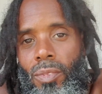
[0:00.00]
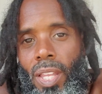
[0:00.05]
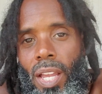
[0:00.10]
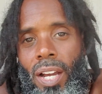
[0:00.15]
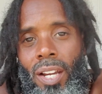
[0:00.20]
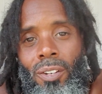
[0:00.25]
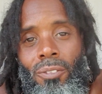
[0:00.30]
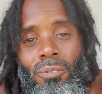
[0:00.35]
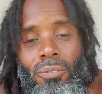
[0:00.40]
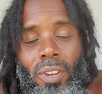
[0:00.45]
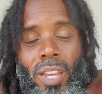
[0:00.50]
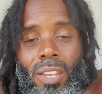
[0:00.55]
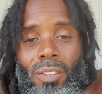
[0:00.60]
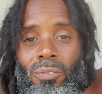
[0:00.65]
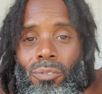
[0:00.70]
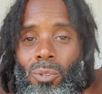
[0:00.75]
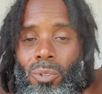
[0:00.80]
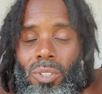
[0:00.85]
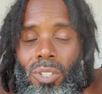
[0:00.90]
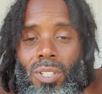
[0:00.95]

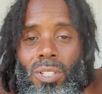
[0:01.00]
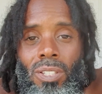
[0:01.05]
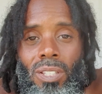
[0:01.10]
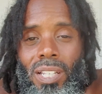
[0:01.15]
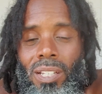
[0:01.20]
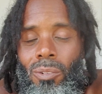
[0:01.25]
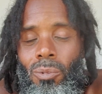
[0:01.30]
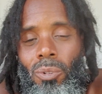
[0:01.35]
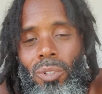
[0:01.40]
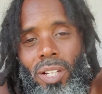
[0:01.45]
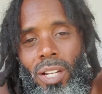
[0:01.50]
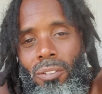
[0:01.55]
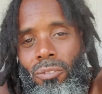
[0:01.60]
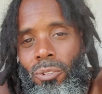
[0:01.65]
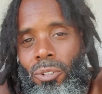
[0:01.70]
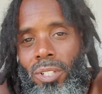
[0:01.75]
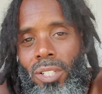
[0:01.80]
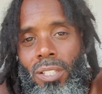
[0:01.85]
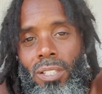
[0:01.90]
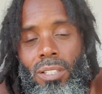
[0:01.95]
unfaithfulness, like
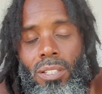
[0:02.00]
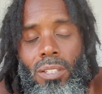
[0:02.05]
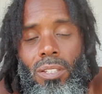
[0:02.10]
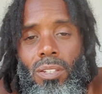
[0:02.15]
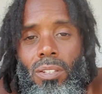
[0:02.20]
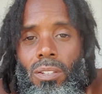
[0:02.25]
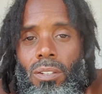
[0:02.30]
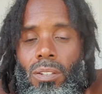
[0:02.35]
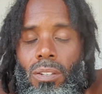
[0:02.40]
whatever it is,